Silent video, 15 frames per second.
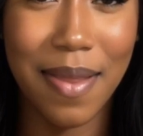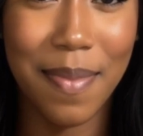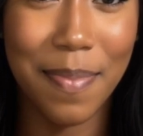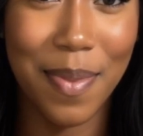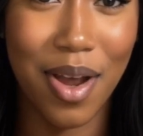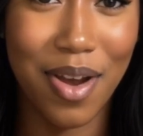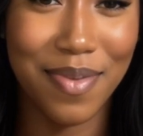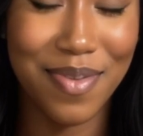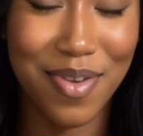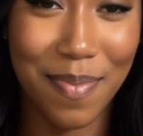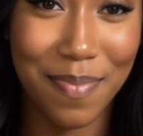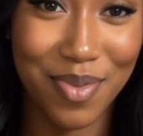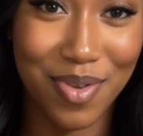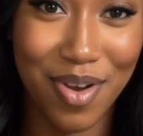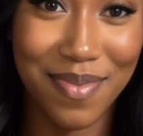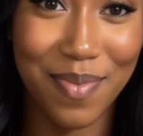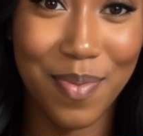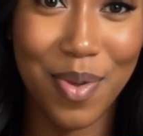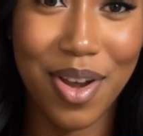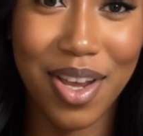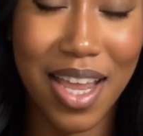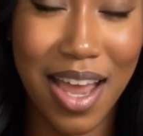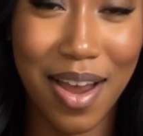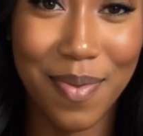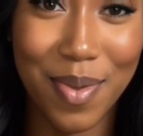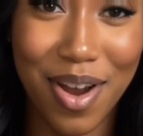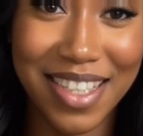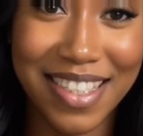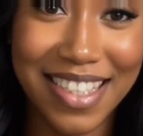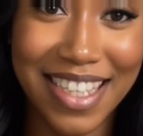built from driftwood and
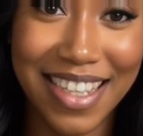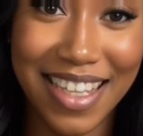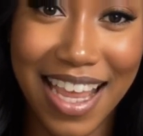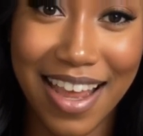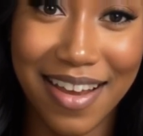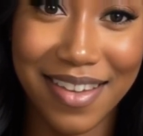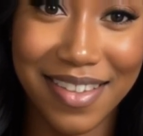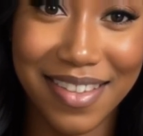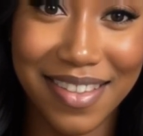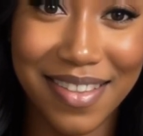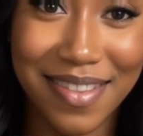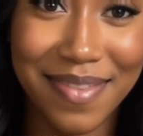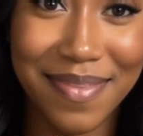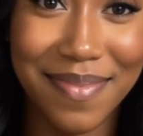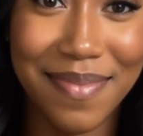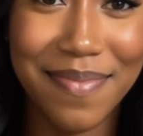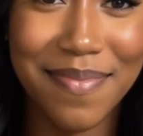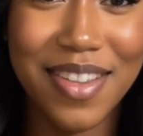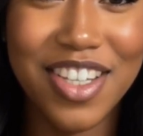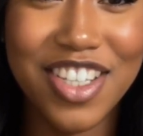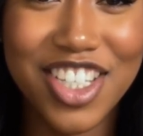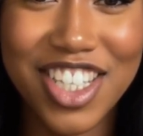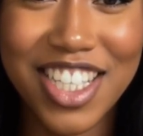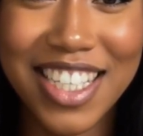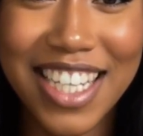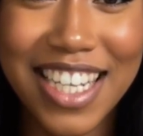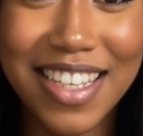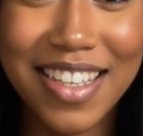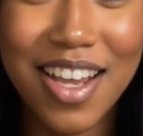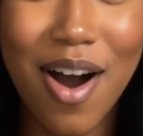rusted nails. She
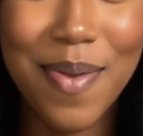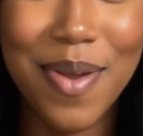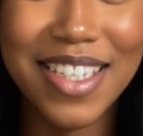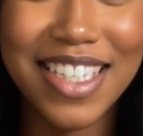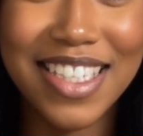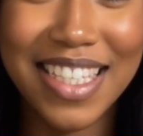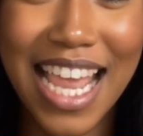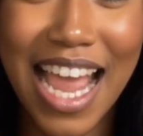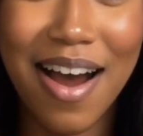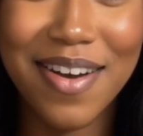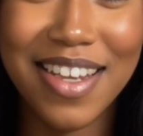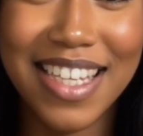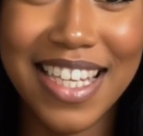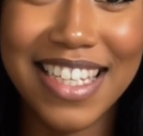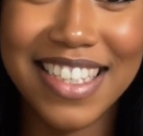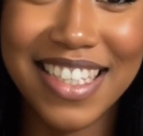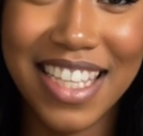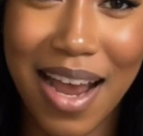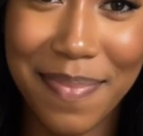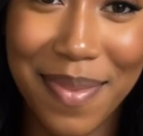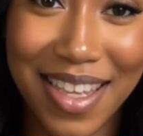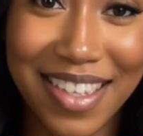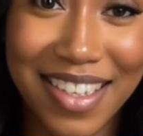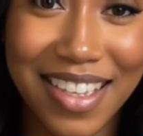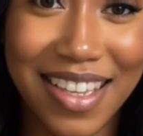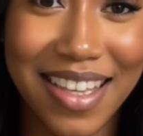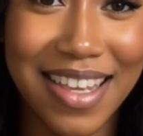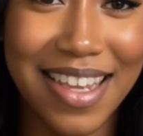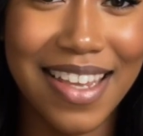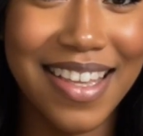didn't go into town unless summoned,
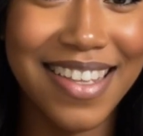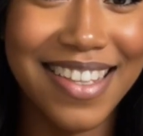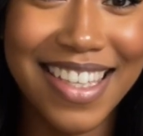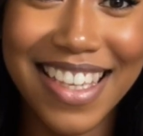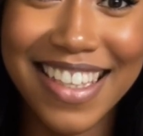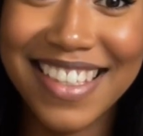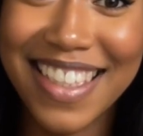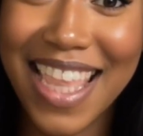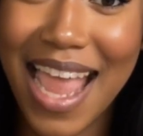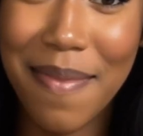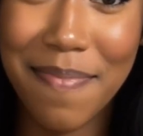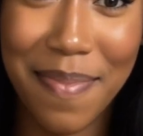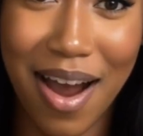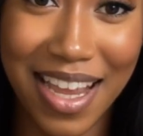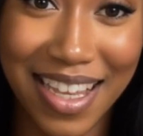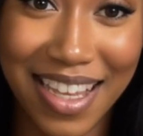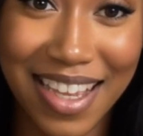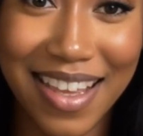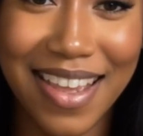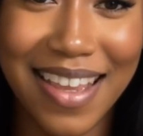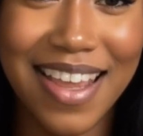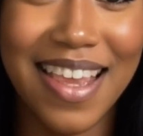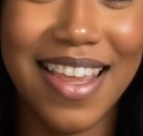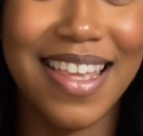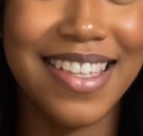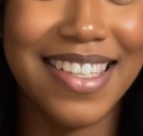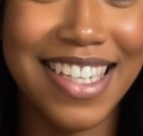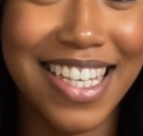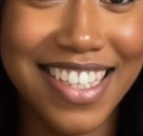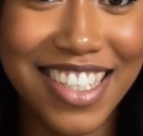didn't take money,
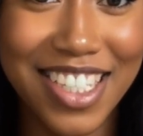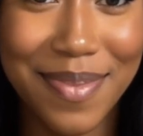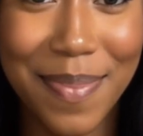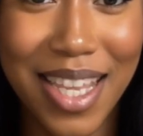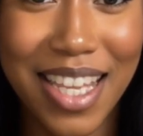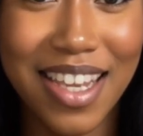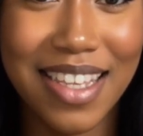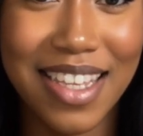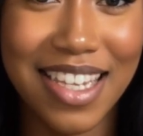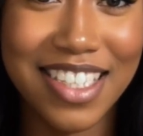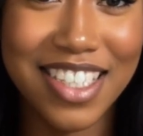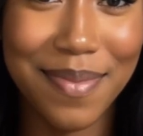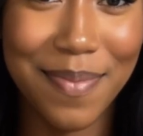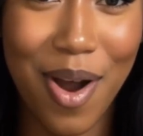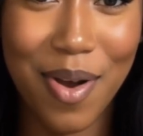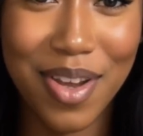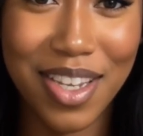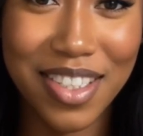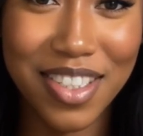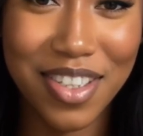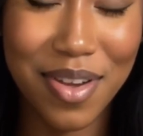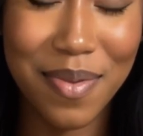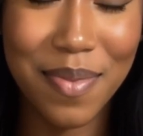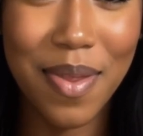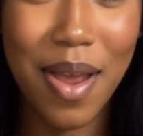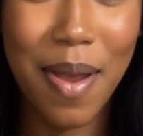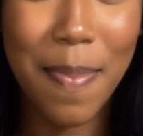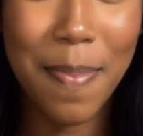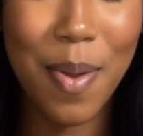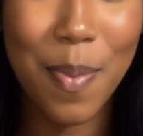didn't speak unless spoken to.
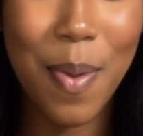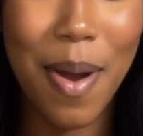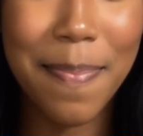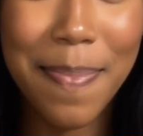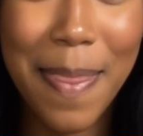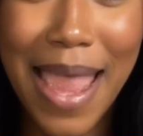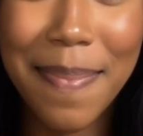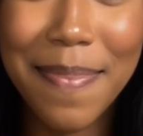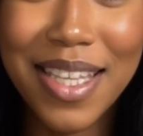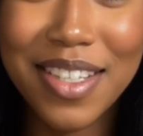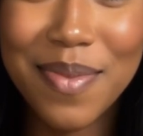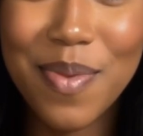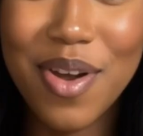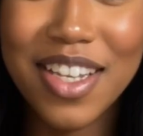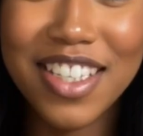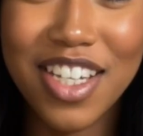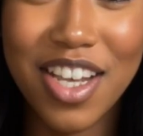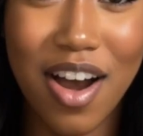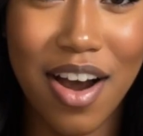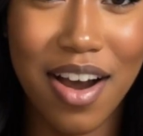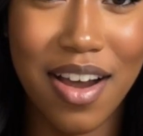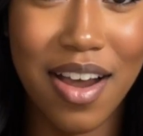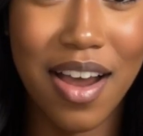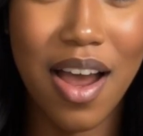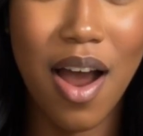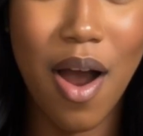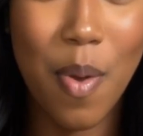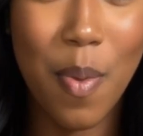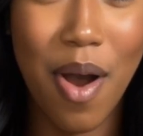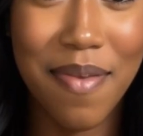But when babies wouldn't turn,
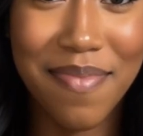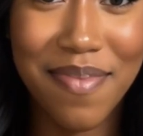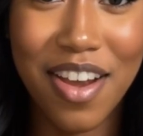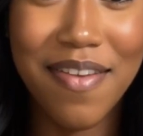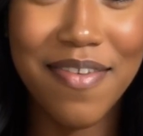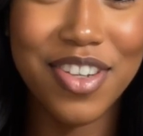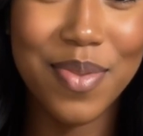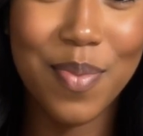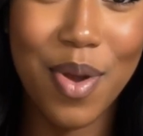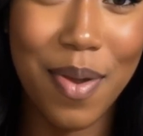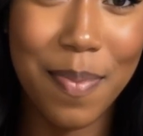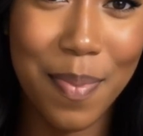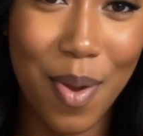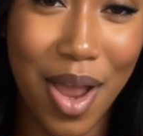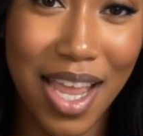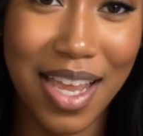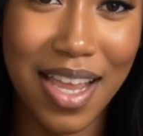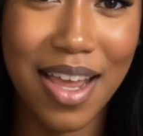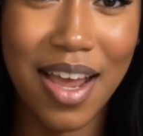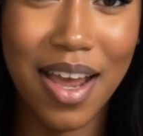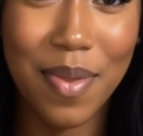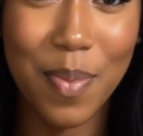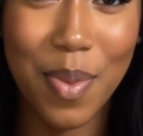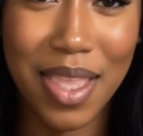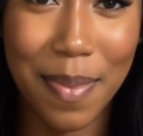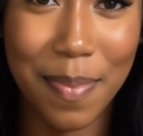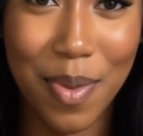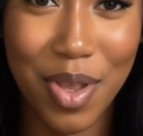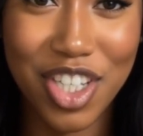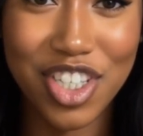when fevers wouldn't break, when the
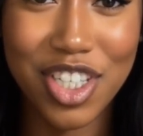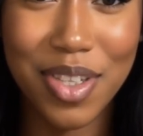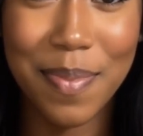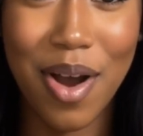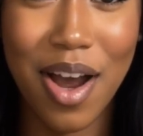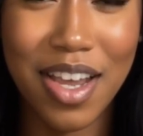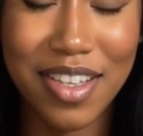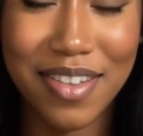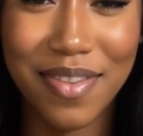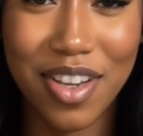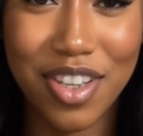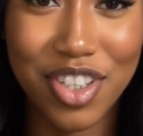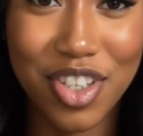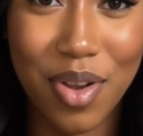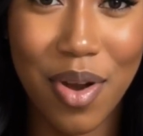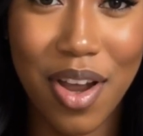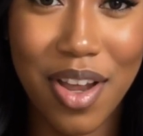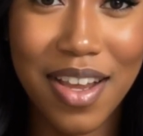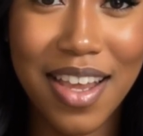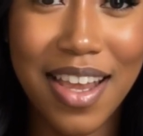preacher's prayers fell short,